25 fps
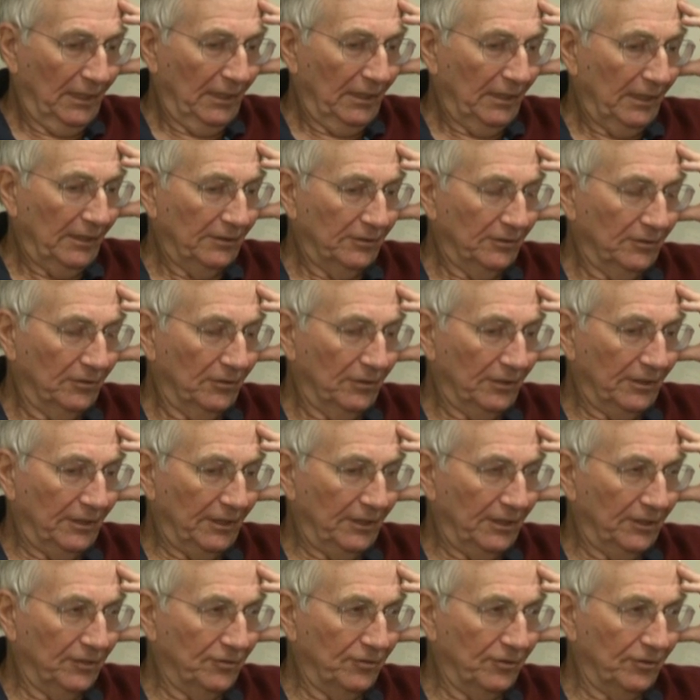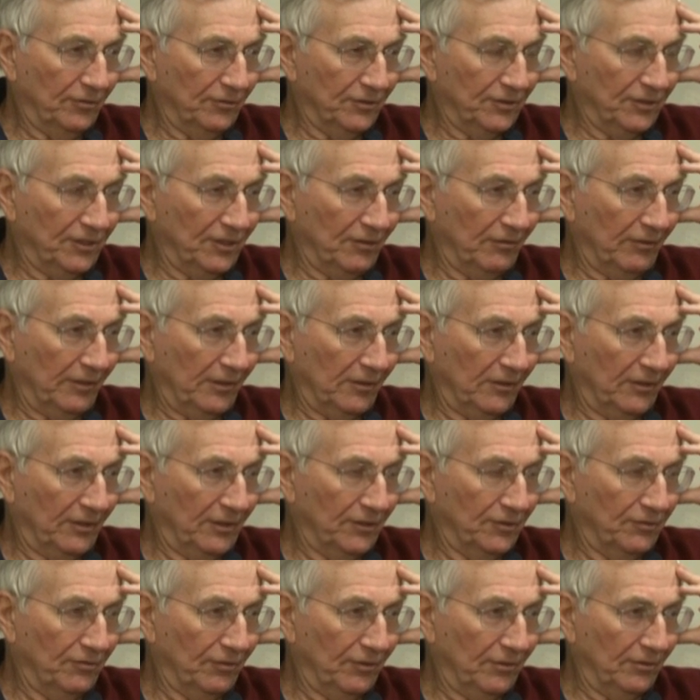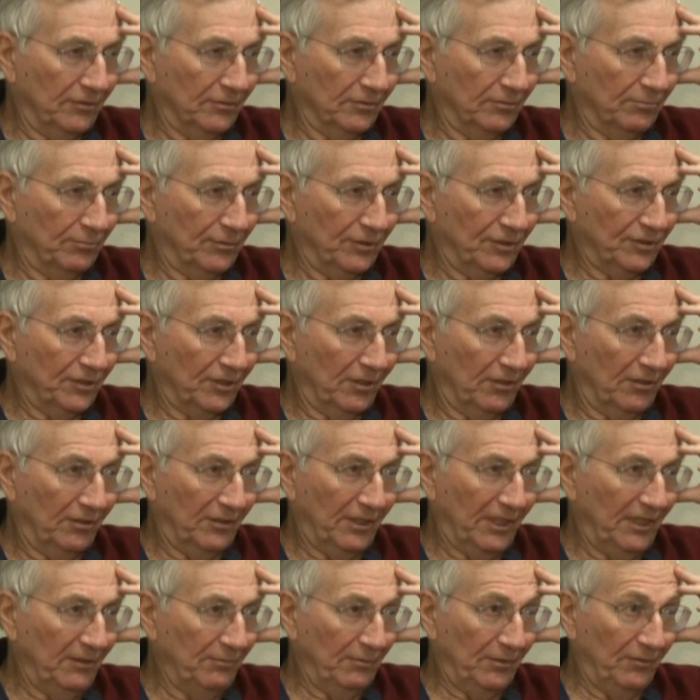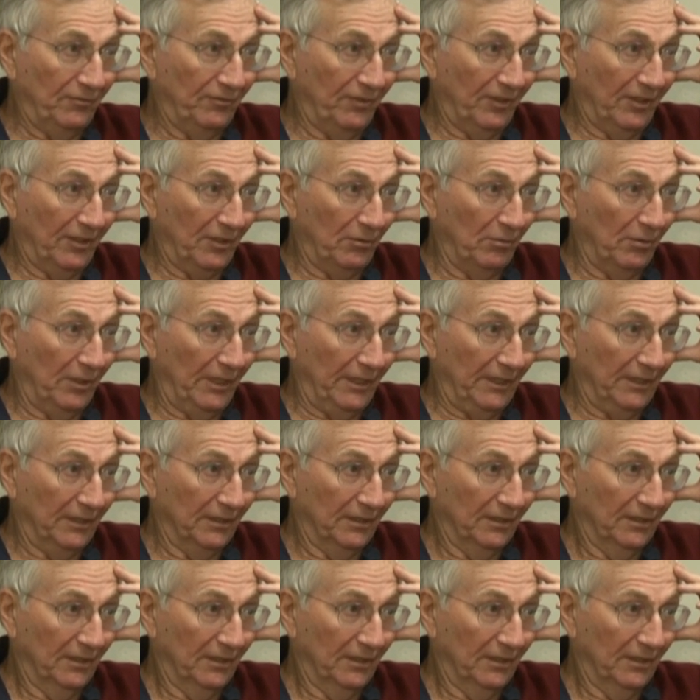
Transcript: and you look at Israel, Syria, Israel, Bashar, they have been very quiet.